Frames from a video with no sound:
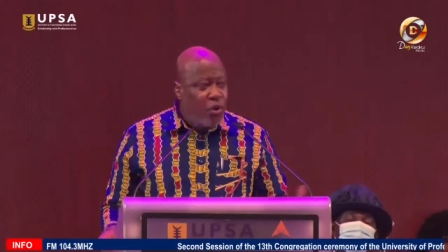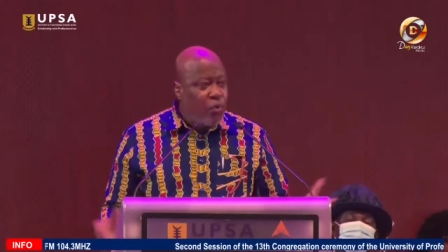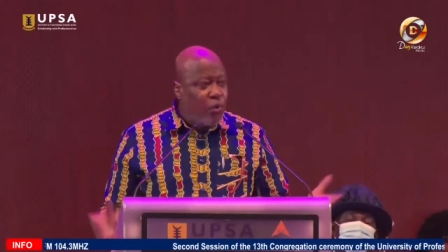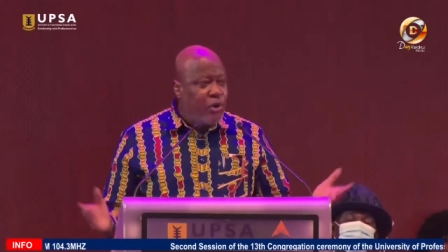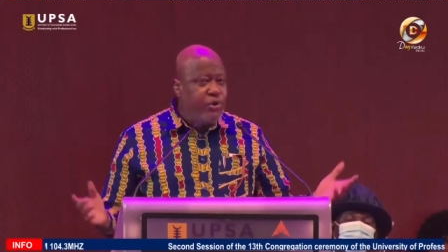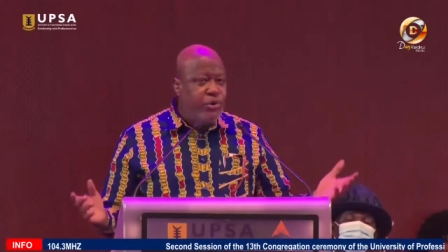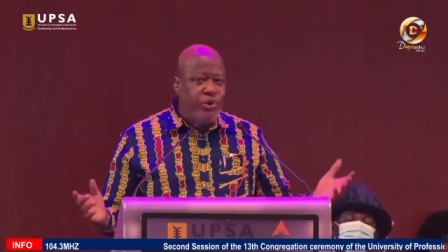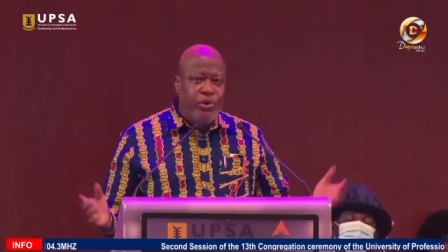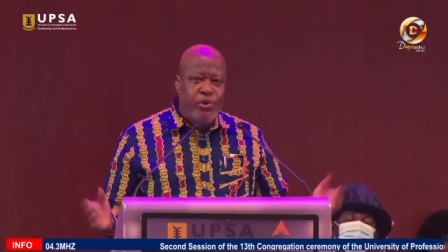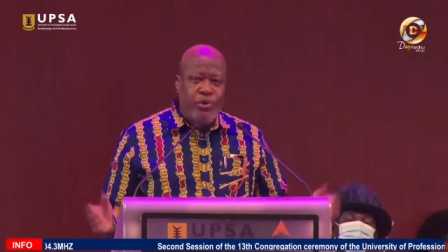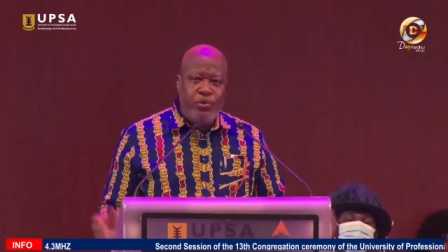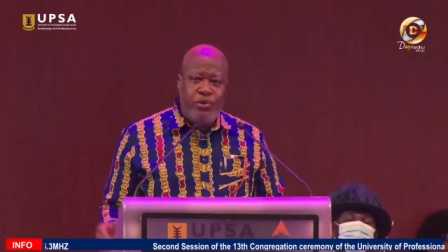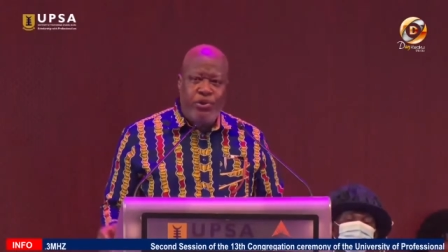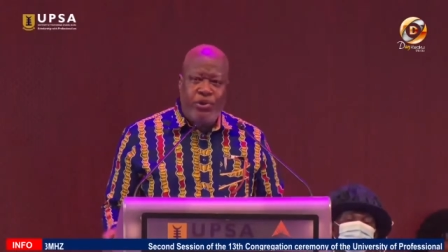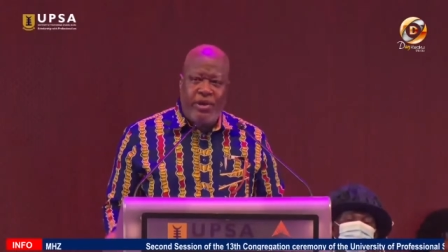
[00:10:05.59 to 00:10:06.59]
what do you
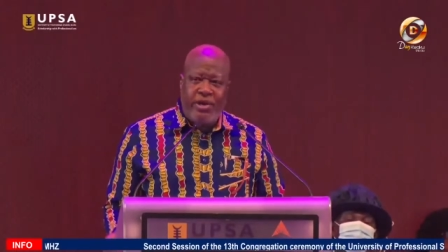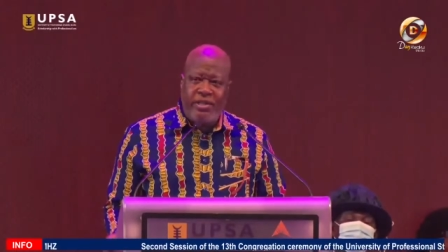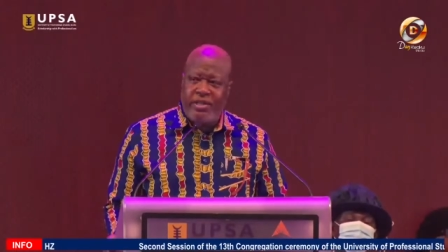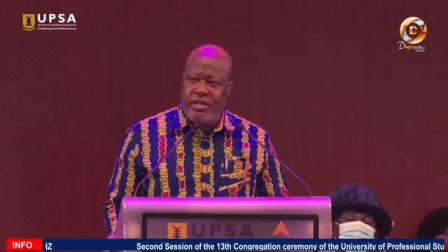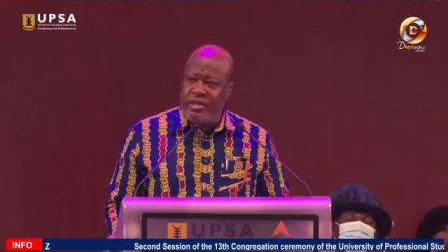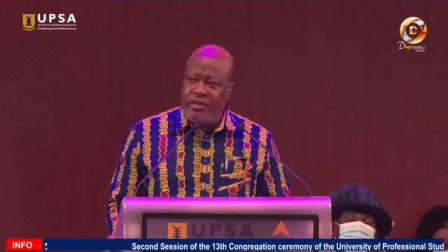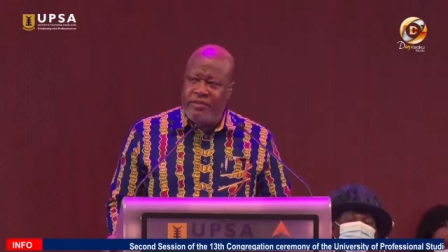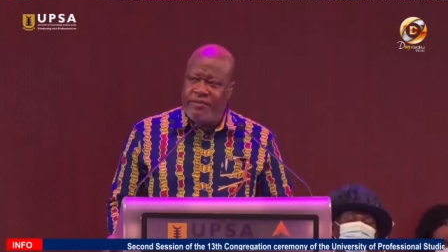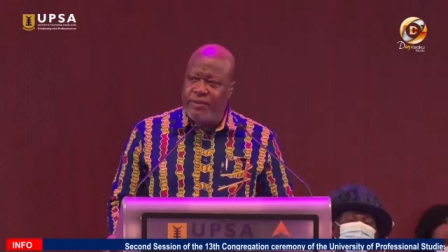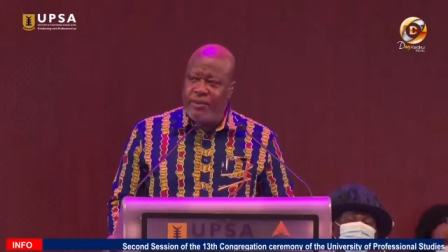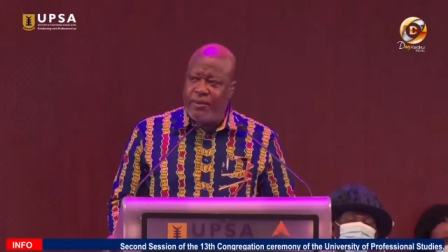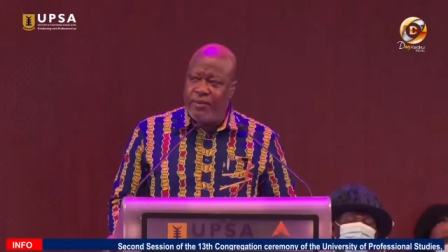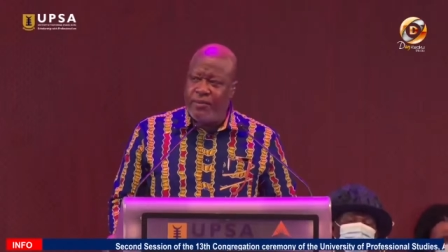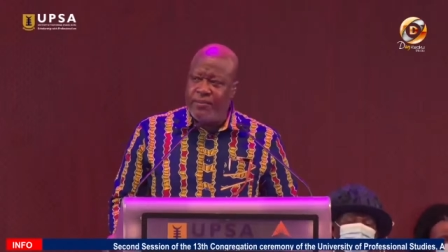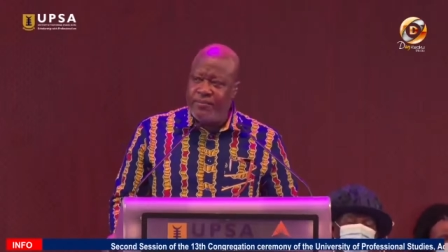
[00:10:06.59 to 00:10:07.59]
use your internet
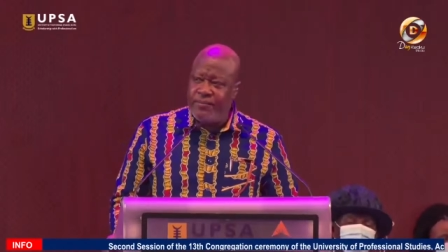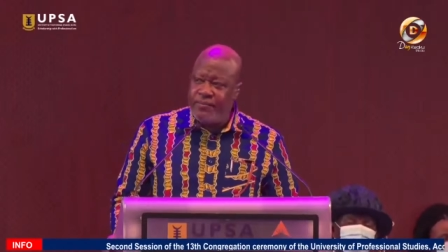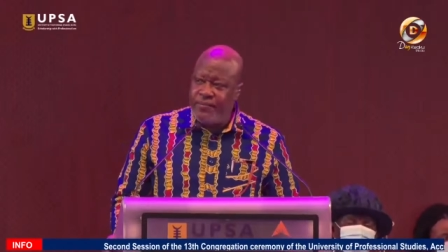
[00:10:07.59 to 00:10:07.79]
for?